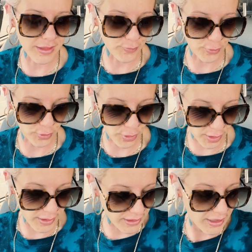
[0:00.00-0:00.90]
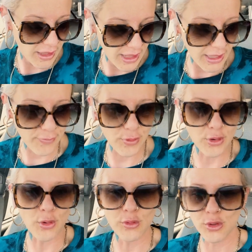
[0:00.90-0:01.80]
If you're not, if you
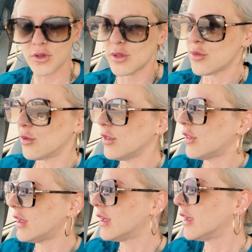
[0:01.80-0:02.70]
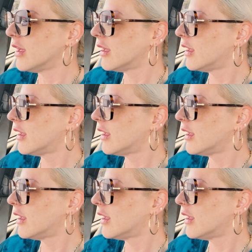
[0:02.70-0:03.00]
don't do that sort of thing,